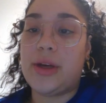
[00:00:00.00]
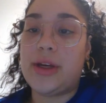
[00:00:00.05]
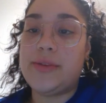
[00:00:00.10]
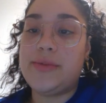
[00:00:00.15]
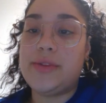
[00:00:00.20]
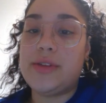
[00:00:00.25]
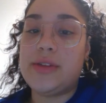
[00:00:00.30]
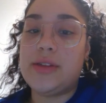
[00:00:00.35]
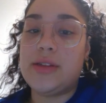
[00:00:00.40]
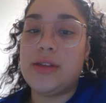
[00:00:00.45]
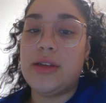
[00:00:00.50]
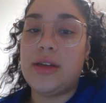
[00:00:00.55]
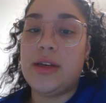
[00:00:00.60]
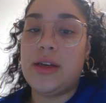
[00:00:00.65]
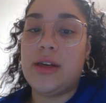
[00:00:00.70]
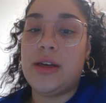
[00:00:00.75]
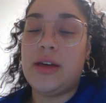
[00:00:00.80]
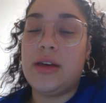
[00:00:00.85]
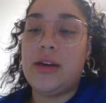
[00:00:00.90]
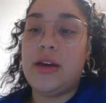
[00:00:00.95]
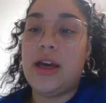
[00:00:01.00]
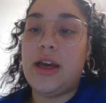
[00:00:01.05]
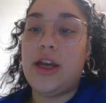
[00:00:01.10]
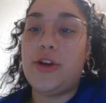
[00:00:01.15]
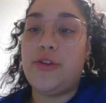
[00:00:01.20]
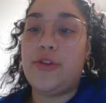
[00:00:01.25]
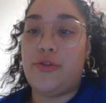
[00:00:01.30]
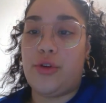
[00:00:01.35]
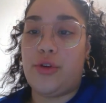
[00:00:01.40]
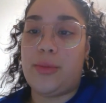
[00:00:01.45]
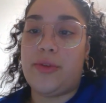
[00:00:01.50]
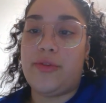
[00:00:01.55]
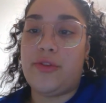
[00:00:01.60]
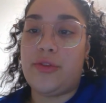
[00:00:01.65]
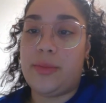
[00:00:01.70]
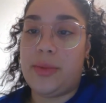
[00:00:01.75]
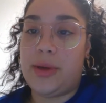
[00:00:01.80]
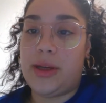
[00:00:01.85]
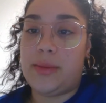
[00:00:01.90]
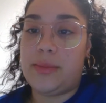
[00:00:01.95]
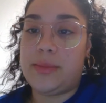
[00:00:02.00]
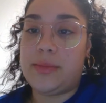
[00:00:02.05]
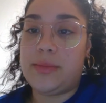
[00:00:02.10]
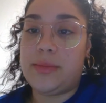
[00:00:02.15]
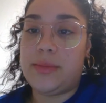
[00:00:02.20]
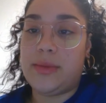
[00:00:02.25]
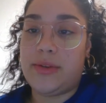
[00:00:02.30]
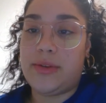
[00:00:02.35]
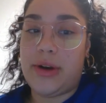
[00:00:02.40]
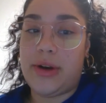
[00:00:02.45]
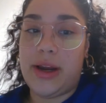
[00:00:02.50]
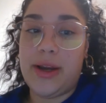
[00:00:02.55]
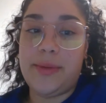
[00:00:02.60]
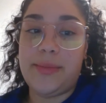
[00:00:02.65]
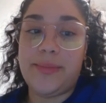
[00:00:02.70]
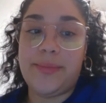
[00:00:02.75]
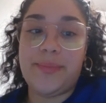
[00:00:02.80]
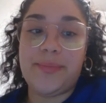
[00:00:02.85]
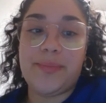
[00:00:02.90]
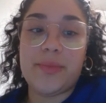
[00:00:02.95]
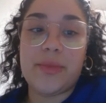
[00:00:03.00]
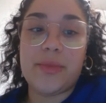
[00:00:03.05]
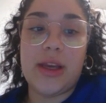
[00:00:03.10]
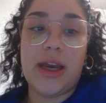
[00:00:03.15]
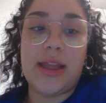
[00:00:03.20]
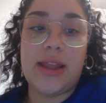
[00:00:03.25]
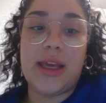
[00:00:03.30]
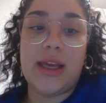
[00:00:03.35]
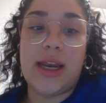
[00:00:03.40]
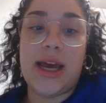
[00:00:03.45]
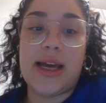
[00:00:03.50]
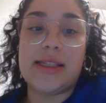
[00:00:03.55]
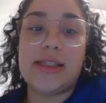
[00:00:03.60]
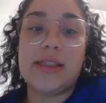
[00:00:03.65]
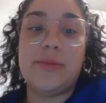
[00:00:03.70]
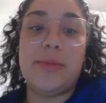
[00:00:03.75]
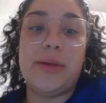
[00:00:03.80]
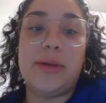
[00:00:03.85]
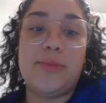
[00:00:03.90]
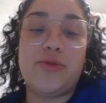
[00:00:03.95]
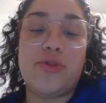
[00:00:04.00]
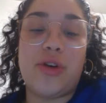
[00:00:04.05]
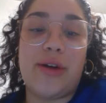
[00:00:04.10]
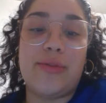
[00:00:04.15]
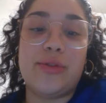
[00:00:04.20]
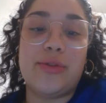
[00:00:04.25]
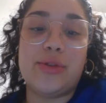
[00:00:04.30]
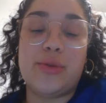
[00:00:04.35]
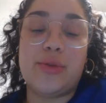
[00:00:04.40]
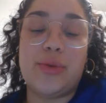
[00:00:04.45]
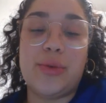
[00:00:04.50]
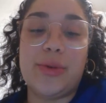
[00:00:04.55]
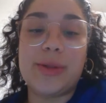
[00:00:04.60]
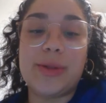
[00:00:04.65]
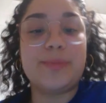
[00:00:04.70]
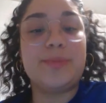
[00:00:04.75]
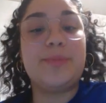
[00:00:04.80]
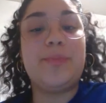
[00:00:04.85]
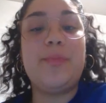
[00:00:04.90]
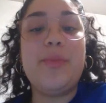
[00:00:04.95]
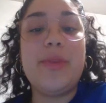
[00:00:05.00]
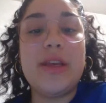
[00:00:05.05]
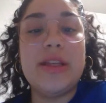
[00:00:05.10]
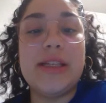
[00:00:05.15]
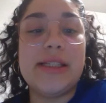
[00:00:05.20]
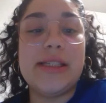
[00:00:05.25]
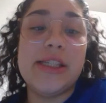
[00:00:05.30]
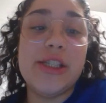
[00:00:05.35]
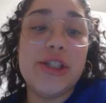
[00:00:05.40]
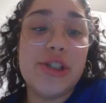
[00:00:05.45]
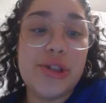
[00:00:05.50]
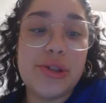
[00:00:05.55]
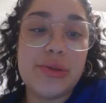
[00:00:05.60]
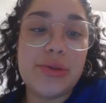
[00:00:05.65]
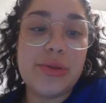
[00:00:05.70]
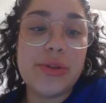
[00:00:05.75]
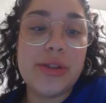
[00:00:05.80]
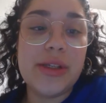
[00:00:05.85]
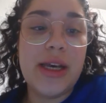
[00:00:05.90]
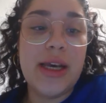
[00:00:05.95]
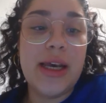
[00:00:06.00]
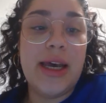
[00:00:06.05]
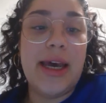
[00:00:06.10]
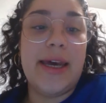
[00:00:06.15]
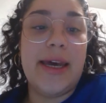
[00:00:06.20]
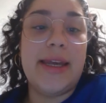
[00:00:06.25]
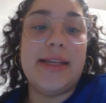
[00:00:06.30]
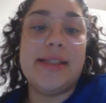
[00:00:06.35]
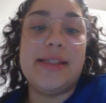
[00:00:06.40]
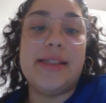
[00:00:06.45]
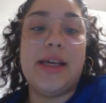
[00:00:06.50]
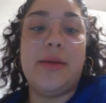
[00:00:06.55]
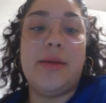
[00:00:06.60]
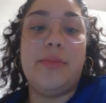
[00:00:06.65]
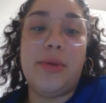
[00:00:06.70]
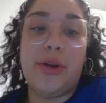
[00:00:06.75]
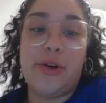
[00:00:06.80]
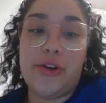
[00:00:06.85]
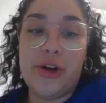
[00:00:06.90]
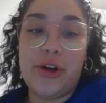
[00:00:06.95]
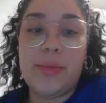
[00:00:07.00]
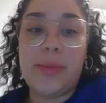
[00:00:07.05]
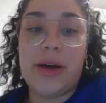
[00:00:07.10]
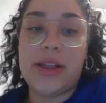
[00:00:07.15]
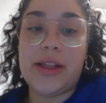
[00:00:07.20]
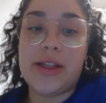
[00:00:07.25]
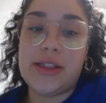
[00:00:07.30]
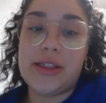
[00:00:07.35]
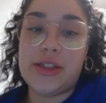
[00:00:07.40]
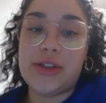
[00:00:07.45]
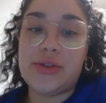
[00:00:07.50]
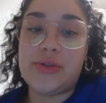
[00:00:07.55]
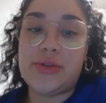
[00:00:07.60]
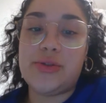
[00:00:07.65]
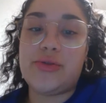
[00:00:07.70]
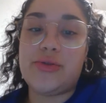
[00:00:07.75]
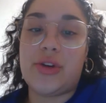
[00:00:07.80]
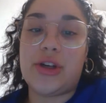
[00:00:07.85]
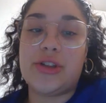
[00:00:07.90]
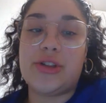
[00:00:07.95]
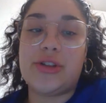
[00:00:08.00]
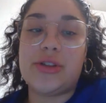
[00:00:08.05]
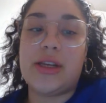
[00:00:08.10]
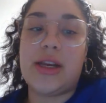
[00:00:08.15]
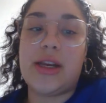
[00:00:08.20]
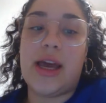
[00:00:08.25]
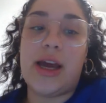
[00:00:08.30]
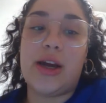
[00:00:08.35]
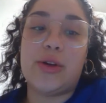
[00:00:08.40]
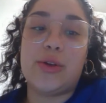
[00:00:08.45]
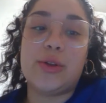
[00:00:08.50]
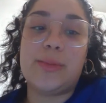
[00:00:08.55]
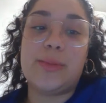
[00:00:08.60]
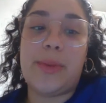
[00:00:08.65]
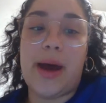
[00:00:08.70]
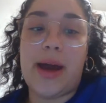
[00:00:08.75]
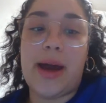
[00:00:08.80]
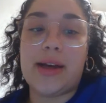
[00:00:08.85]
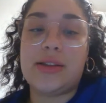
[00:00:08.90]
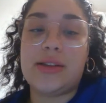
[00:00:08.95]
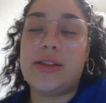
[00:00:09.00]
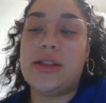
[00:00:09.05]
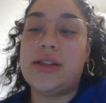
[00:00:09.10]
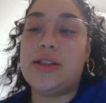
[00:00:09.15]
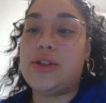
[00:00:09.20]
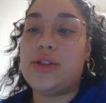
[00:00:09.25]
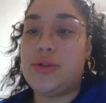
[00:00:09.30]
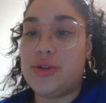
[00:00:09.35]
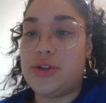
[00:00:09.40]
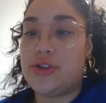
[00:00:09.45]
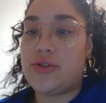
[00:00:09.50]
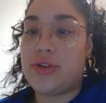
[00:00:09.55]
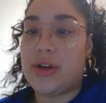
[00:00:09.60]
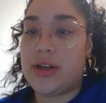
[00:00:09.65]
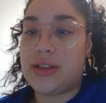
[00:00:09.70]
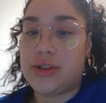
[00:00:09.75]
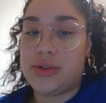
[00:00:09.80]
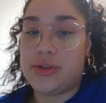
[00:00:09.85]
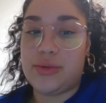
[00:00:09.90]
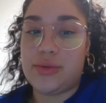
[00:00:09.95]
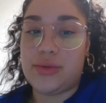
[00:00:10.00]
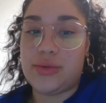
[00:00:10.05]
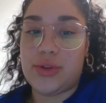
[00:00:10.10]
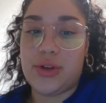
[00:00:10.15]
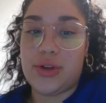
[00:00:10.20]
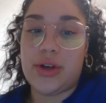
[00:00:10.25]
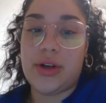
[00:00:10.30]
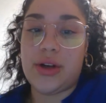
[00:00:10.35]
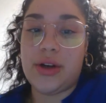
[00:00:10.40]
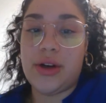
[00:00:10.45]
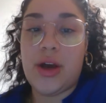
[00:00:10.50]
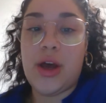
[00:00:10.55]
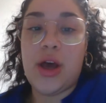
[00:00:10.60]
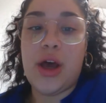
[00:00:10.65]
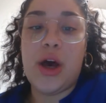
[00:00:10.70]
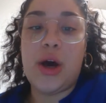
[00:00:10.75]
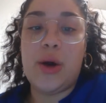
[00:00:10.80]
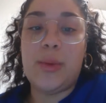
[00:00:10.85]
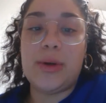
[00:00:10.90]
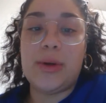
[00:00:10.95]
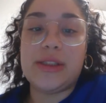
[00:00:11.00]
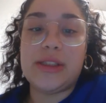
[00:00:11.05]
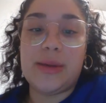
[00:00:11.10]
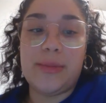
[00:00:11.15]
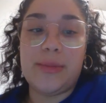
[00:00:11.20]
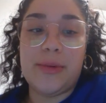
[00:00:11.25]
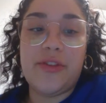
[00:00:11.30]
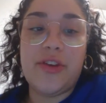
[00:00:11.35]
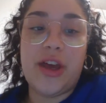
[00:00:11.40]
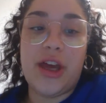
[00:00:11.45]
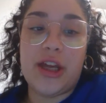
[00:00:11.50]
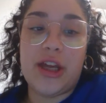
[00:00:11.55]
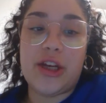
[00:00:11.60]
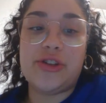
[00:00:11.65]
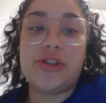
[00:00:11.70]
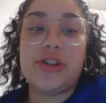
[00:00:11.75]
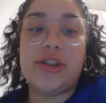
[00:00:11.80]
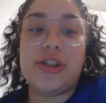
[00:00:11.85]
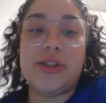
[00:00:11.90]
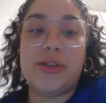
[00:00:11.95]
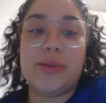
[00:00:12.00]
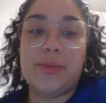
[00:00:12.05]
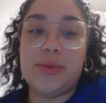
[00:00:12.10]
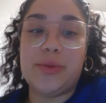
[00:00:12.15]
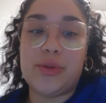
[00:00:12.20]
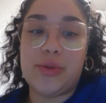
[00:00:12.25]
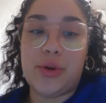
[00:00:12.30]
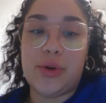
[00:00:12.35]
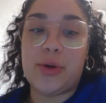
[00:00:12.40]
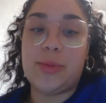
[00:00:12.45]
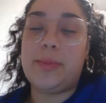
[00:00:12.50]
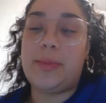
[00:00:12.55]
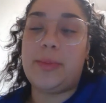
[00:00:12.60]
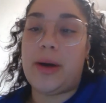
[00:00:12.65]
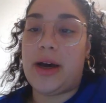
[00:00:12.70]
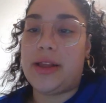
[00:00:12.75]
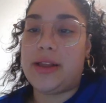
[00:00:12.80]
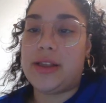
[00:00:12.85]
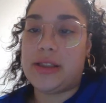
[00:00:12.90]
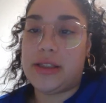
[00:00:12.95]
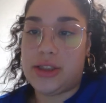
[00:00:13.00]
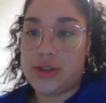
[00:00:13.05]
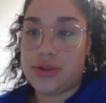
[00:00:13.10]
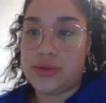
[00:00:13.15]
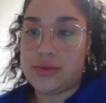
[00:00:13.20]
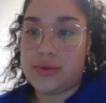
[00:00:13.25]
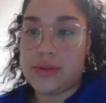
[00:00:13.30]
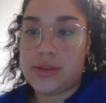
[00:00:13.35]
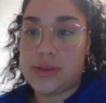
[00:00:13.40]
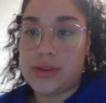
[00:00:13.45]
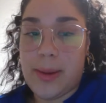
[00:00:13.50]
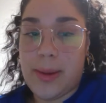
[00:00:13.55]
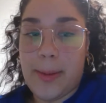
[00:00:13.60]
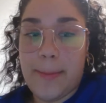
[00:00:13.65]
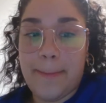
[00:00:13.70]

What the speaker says: waves in a form of a beam, right? And then as the beam travels through the tissues, it is then mirrored by the tissue structures and echoes back to the transducer, while some of the energy is absorbed by the tissues.